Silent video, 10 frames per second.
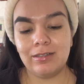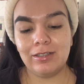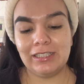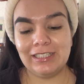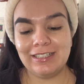
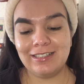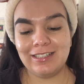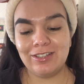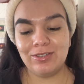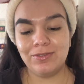
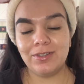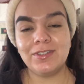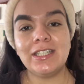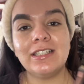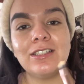Lexi
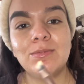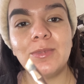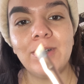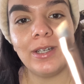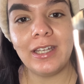215
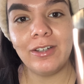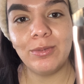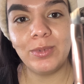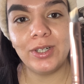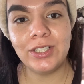small angle
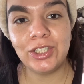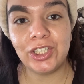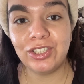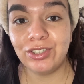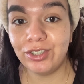brush.
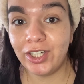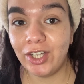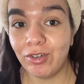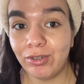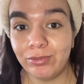It's dirty,
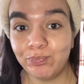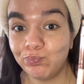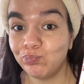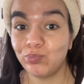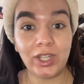girl.
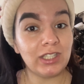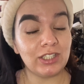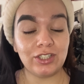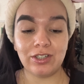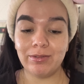
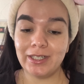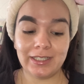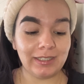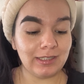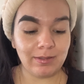Sorry, I
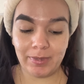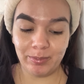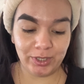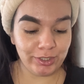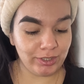didn't clean my
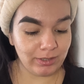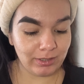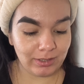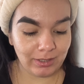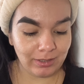brushes.